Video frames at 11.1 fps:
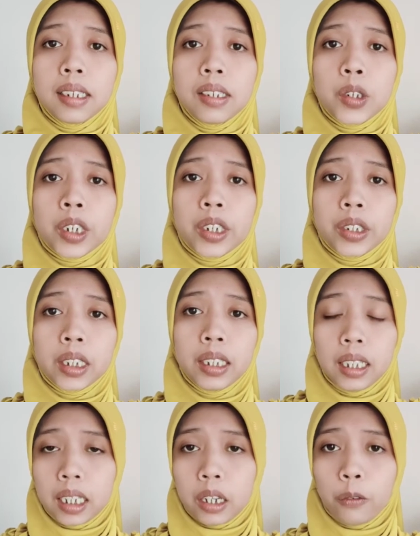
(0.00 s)
certainly
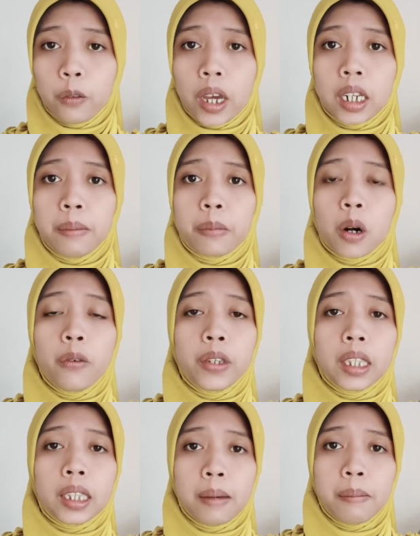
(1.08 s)
very
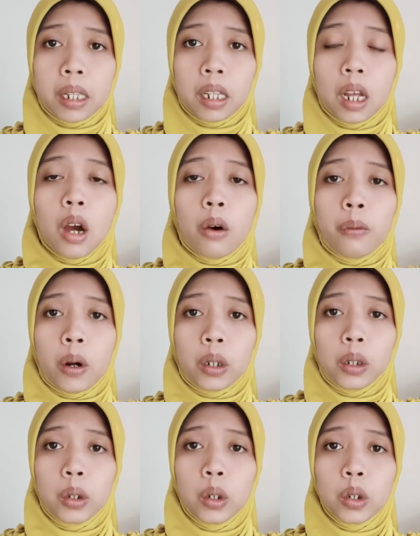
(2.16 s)
profitable for
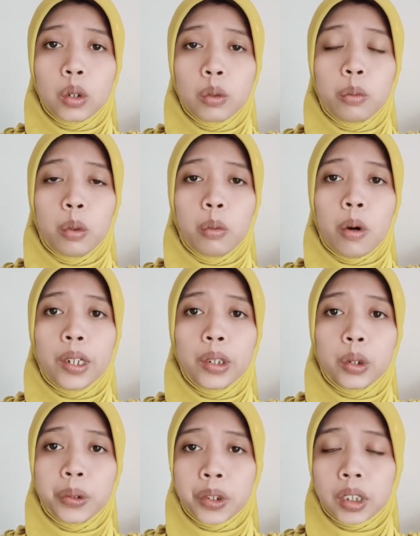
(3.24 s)
those who want to
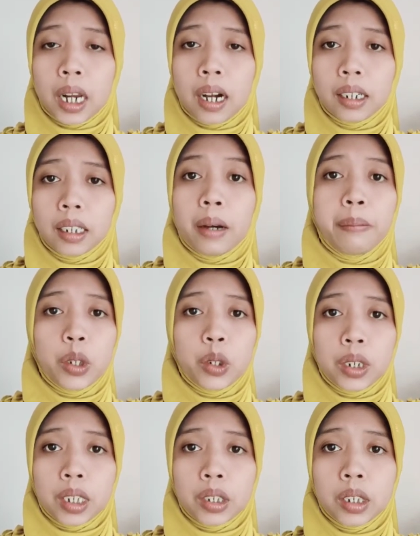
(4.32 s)
start a
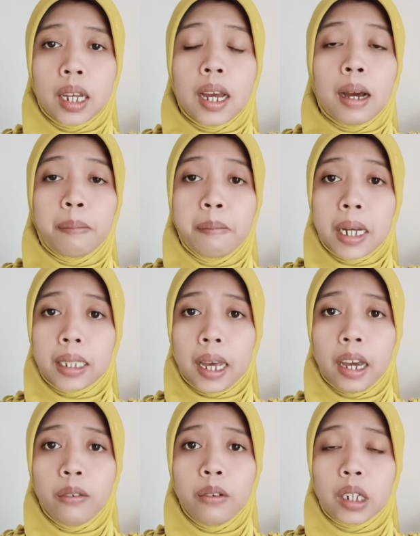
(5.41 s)
business but have
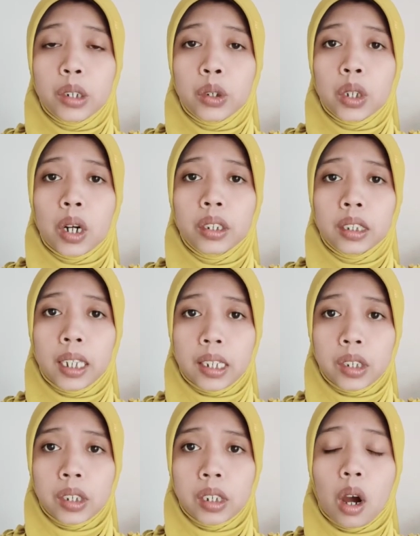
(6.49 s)
a shortage
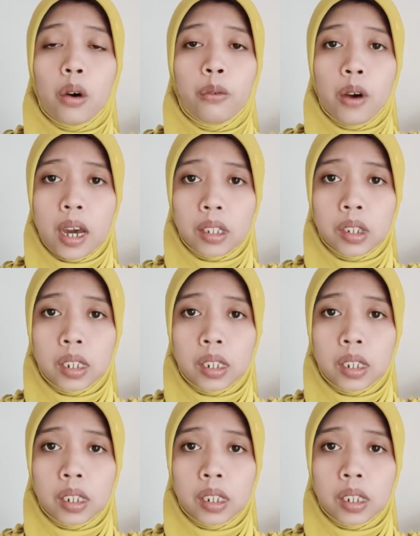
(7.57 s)
of funds,